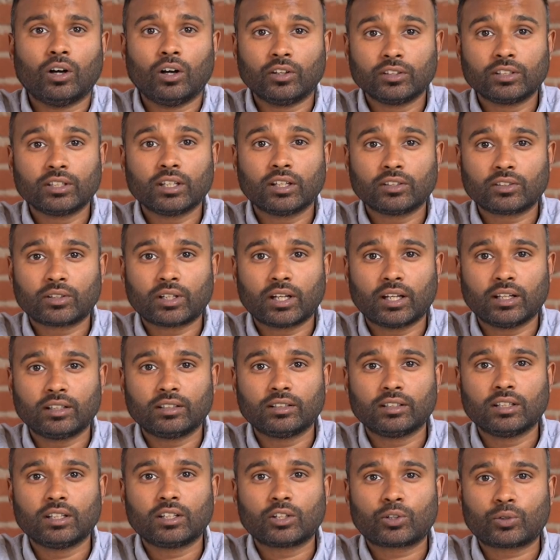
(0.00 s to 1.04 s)
On the other
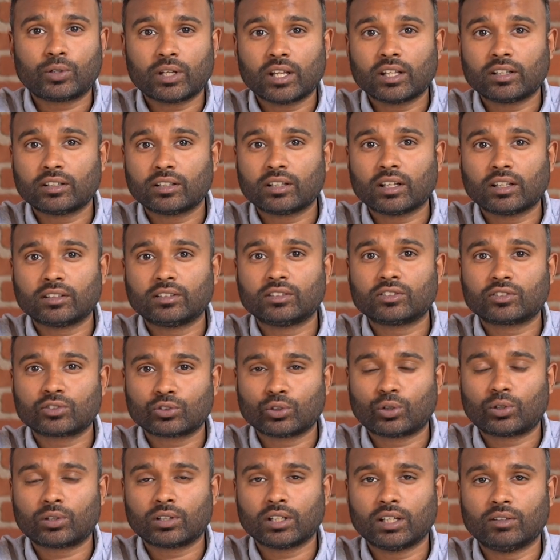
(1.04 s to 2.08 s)
hand, created at the
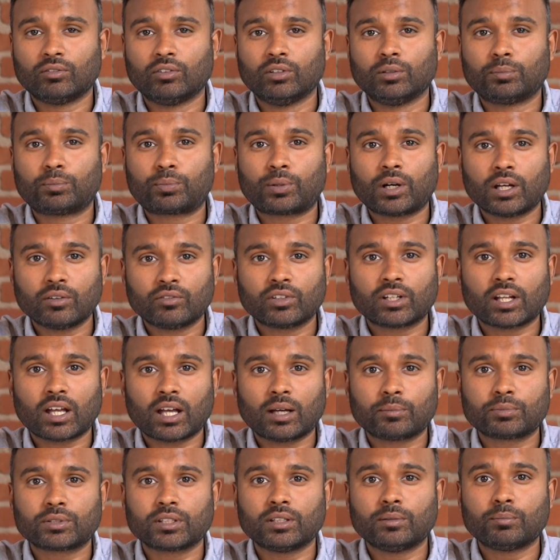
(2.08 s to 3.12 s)
store level, private
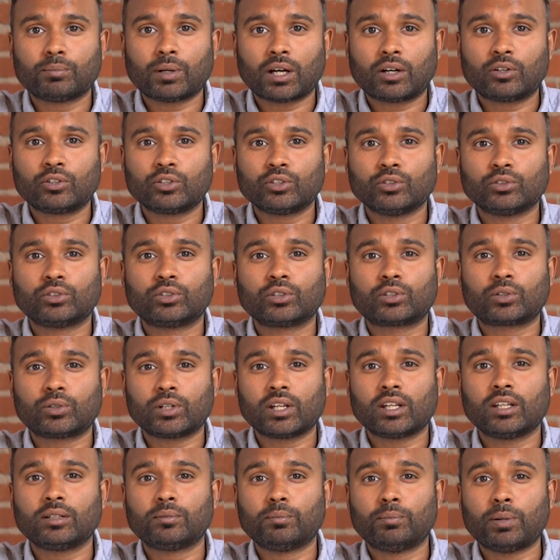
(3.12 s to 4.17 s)
apps empower you to
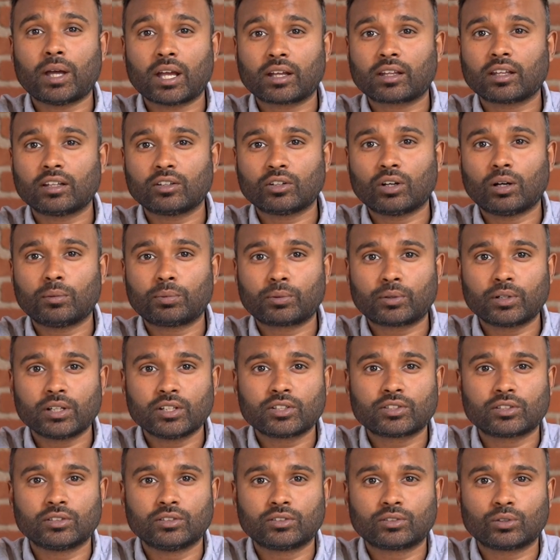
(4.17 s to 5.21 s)
create backend
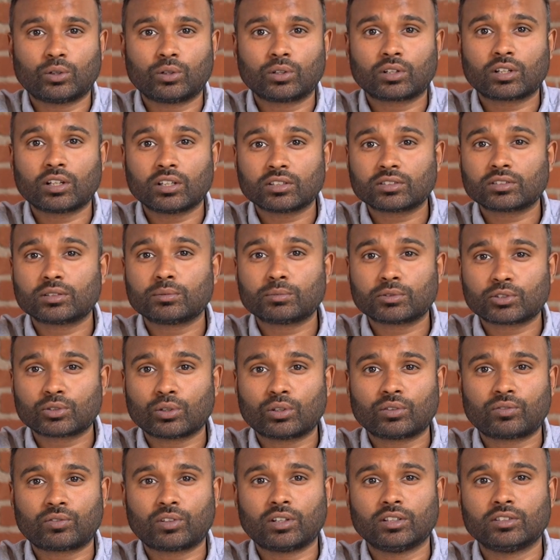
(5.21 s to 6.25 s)
operations or custom
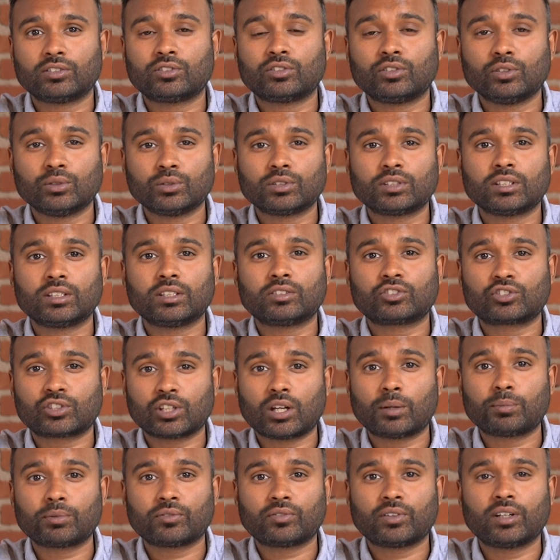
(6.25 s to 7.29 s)
storefronts using
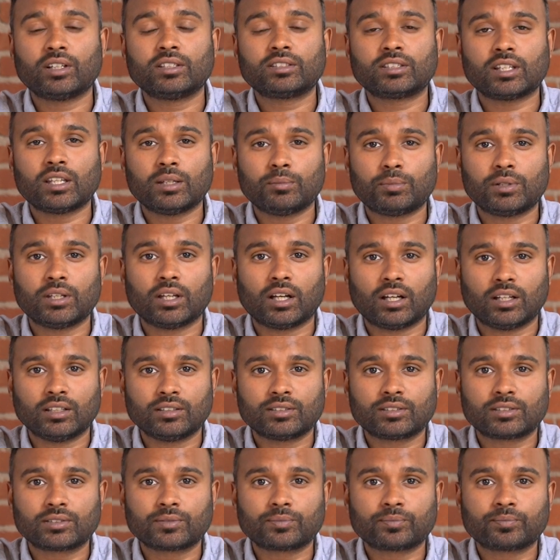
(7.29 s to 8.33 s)
Shopify's
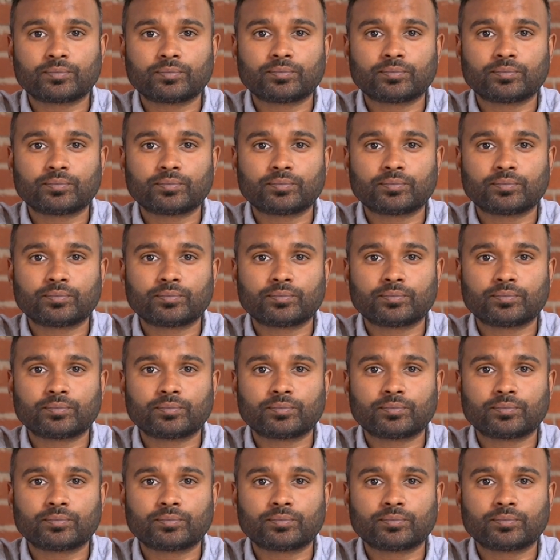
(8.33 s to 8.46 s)
APIs.